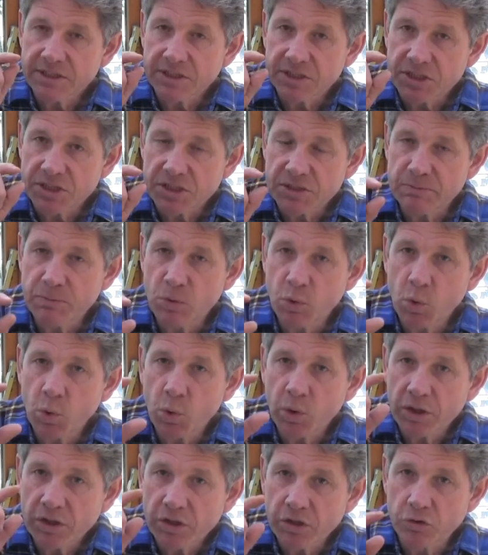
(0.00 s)
as the
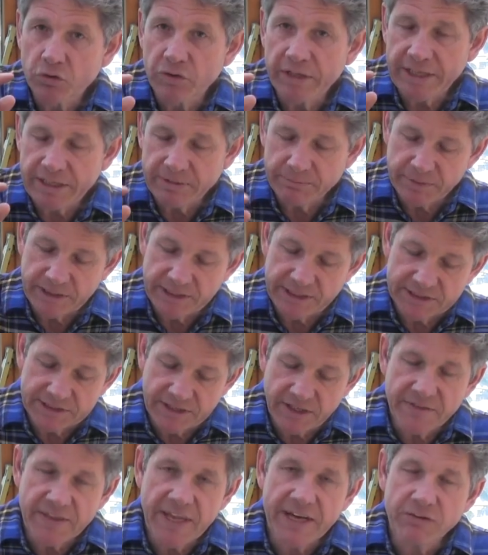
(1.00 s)
small green
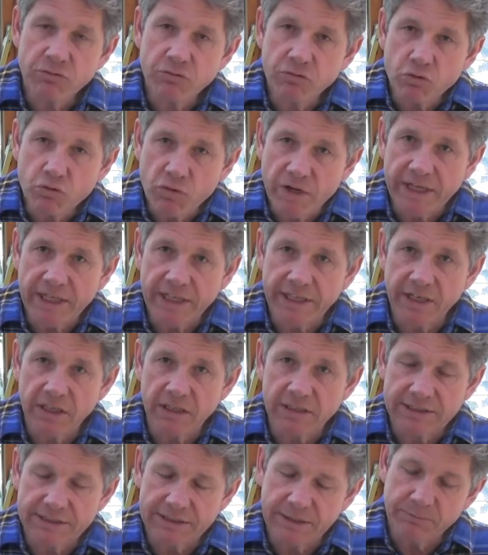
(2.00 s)
beans, and they really
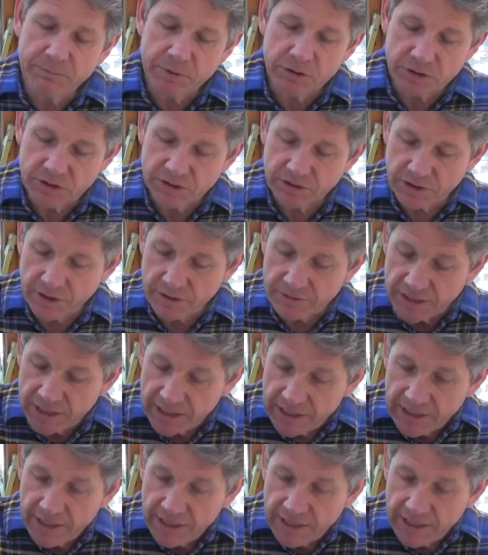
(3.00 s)
are simple to grow.